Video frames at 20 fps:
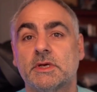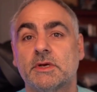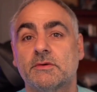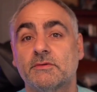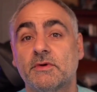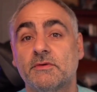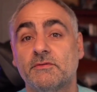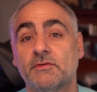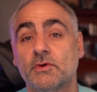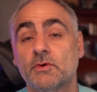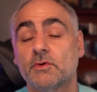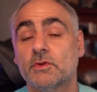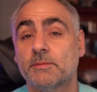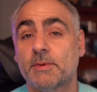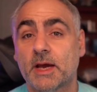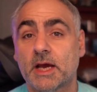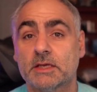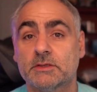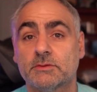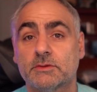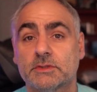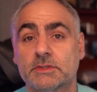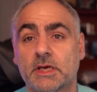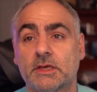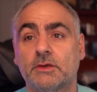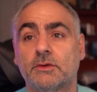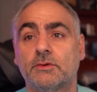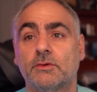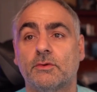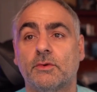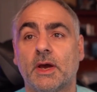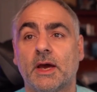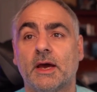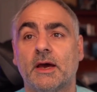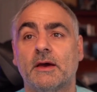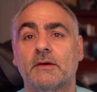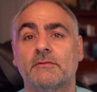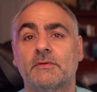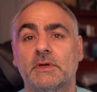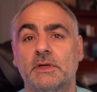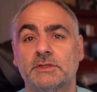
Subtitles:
review the passwords that you do have,